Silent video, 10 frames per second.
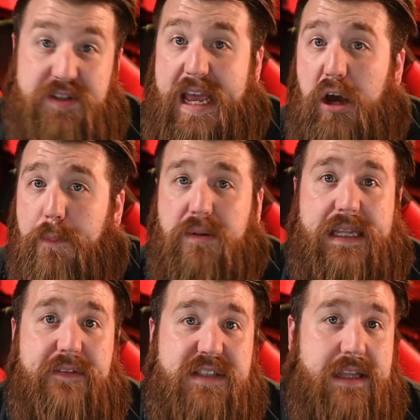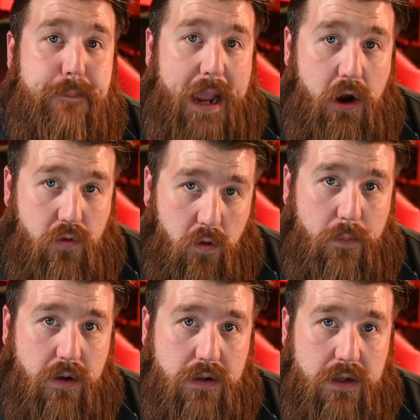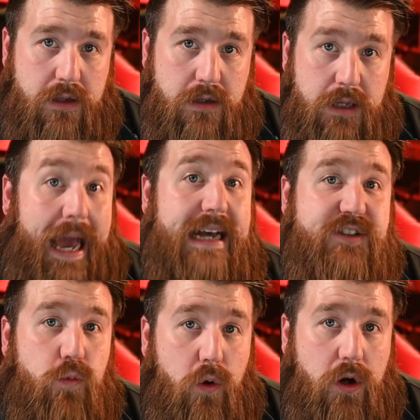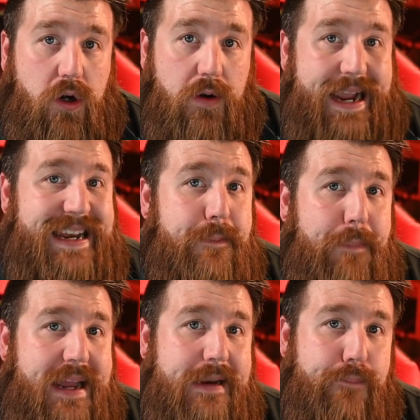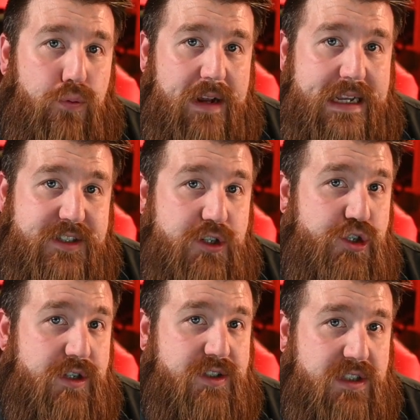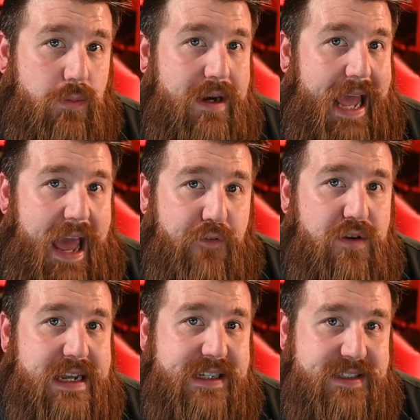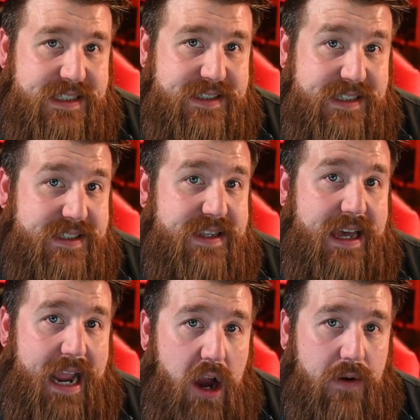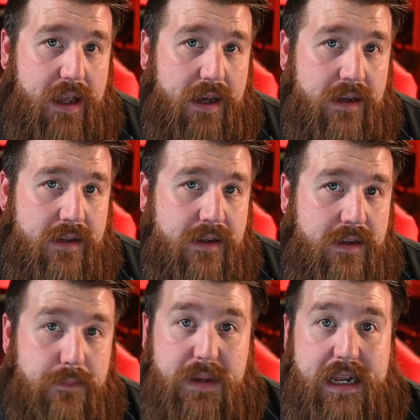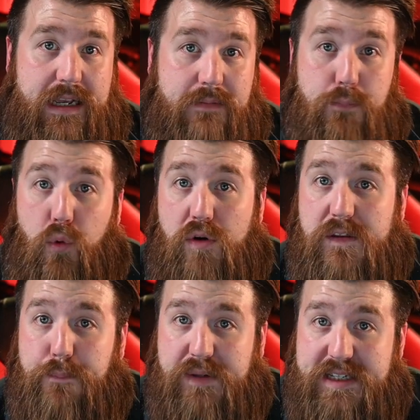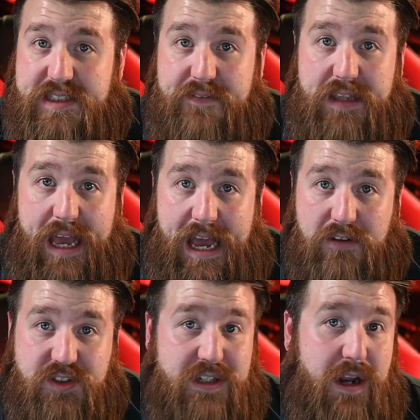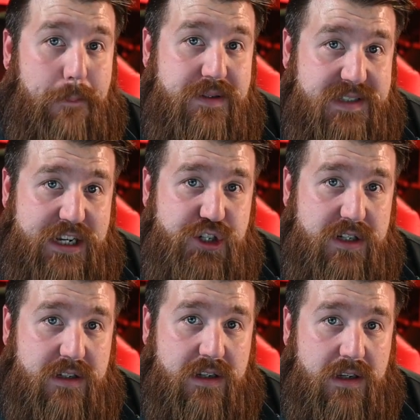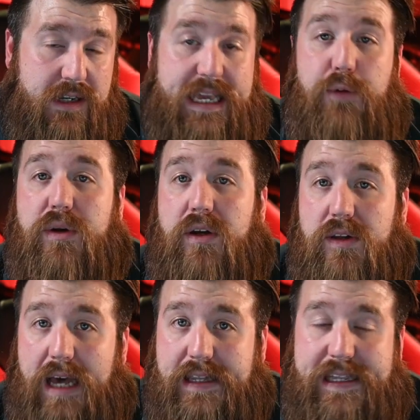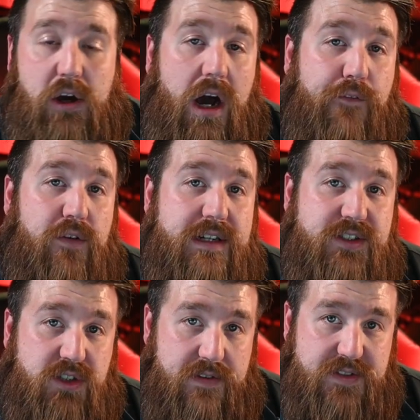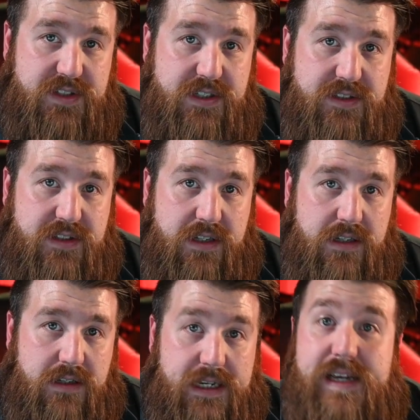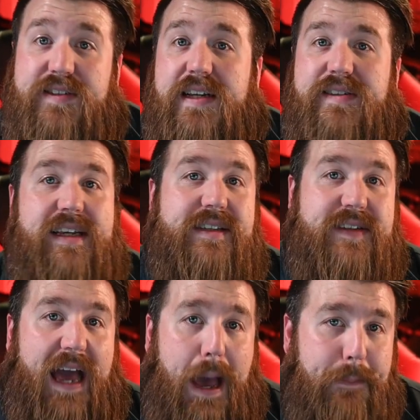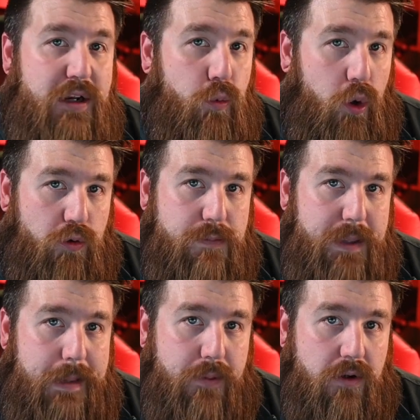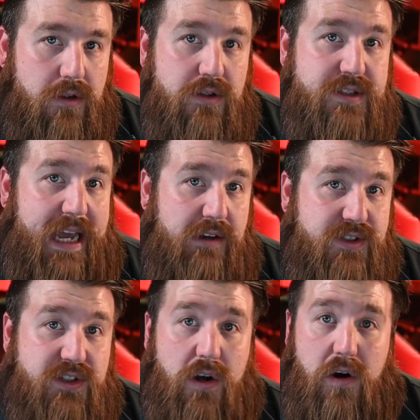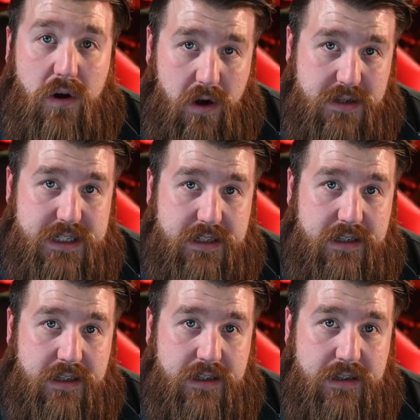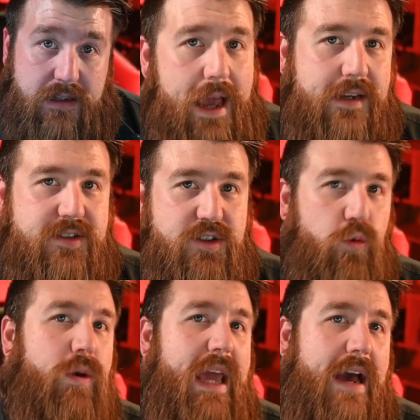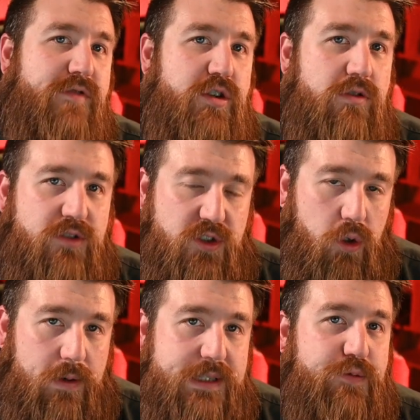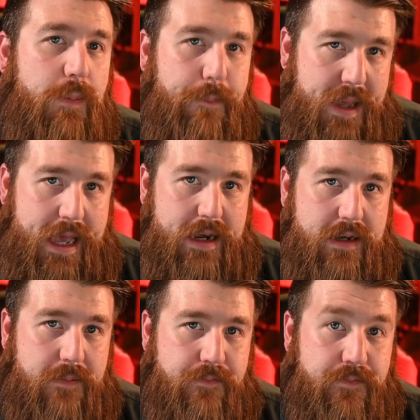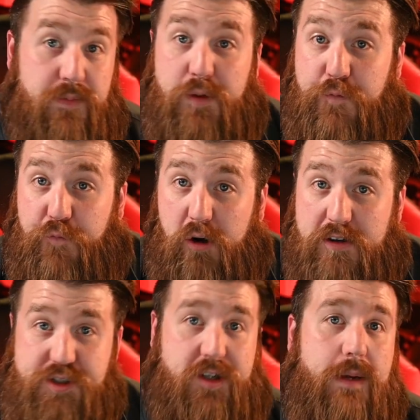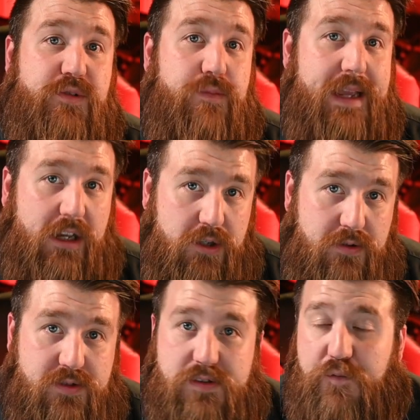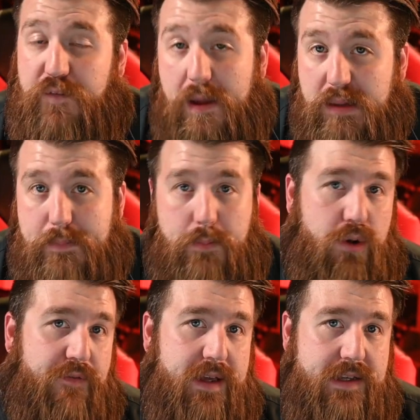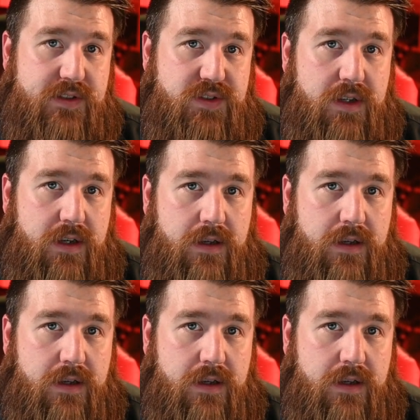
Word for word: Dale believes in the paranormal. As a worker, independent priest, should someone ever need assistance in that area, meaning more in the blessing of the house and not possession, he would gladly offer his services. He says he is happy to work with people whose houses are haunted. Next, we have two stories from Ben. The first comes from a close family member of his.